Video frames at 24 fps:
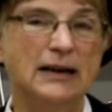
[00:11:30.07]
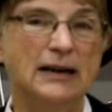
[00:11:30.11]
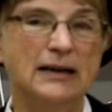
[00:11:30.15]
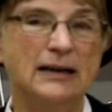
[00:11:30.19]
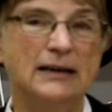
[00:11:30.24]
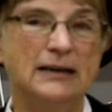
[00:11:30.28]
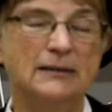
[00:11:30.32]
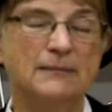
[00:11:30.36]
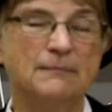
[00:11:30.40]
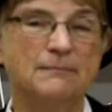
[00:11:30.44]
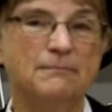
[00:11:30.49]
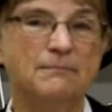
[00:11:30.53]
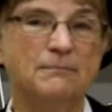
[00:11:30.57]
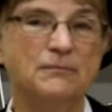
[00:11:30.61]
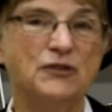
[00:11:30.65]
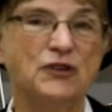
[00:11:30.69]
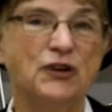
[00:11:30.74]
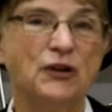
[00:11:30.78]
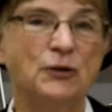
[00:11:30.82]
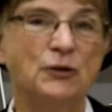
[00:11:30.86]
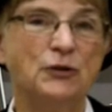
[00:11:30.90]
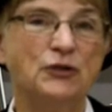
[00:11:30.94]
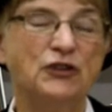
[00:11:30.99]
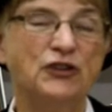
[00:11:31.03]
Um,
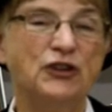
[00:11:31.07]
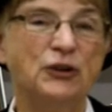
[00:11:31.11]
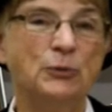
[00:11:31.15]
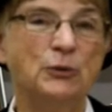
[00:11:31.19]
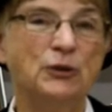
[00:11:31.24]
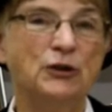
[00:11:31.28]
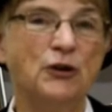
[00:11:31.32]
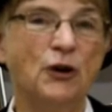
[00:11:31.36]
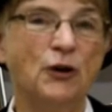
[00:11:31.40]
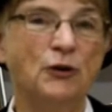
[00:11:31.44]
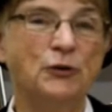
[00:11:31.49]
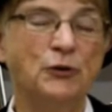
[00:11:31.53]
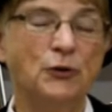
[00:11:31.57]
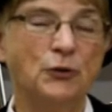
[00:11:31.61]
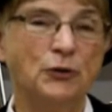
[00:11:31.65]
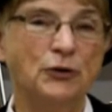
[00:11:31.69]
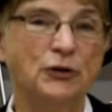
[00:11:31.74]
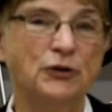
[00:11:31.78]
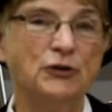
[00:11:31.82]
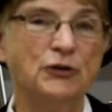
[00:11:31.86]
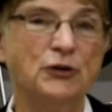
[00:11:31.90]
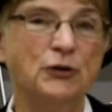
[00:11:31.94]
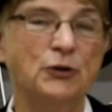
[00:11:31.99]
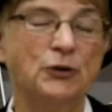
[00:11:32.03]
so she would go door
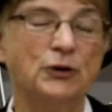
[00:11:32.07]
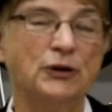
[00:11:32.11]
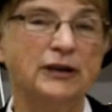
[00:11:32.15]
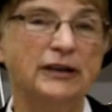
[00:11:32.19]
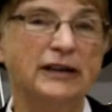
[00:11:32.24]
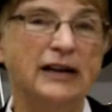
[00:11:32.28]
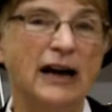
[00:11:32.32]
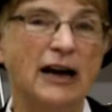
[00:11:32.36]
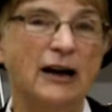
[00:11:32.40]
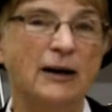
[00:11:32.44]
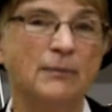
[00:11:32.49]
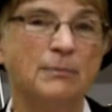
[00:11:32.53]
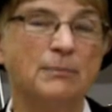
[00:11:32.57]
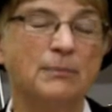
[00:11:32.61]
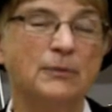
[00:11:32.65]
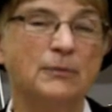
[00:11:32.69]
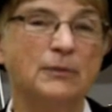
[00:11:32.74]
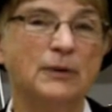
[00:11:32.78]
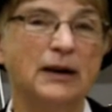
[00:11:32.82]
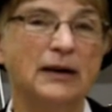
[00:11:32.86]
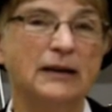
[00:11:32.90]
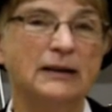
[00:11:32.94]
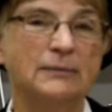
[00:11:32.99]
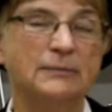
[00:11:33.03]
to door and help
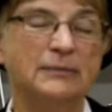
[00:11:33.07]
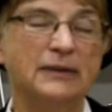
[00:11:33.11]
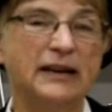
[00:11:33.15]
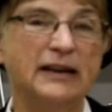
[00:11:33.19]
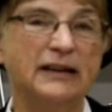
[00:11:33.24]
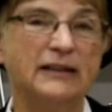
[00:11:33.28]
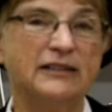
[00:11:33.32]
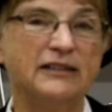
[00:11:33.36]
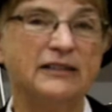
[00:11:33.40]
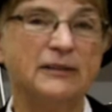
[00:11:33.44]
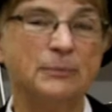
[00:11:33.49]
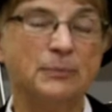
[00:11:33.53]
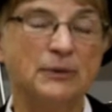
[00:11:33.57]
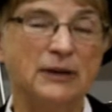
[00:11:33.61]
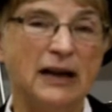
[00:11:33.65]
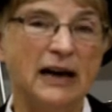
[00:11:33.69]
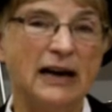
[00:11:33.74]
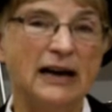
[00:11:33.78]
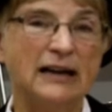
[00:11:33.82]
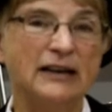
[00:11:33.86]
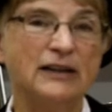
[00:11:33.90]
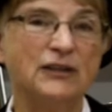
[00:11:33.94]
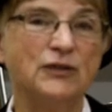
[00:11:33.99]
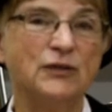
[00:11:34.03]
um, get
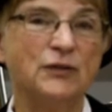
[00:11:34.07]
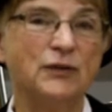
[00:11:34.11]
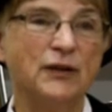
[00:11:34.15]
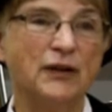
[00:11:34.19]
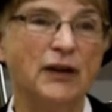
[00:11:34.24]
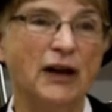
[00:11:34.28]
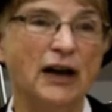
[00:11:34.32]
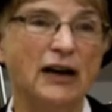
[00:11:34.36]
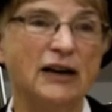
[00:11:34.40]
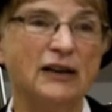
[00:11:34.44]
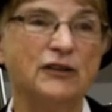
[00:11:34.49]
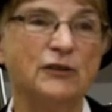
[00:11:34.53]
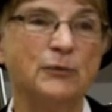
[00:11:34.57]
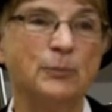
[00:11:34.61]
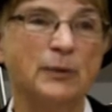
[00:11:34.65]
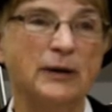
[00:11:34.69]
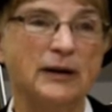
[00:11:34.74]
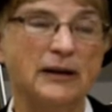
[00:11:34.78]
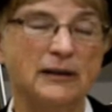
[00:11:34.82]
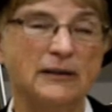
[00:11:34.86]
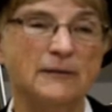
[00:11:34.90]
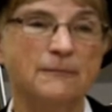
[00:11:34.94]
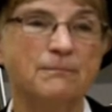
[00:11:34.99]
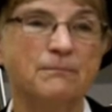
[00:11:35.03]
supplies for the
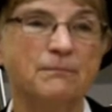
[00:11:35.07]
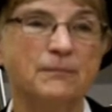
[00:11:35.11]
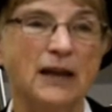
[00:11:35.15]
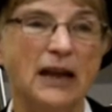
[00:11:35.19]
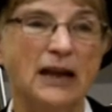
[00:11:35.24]
hospital.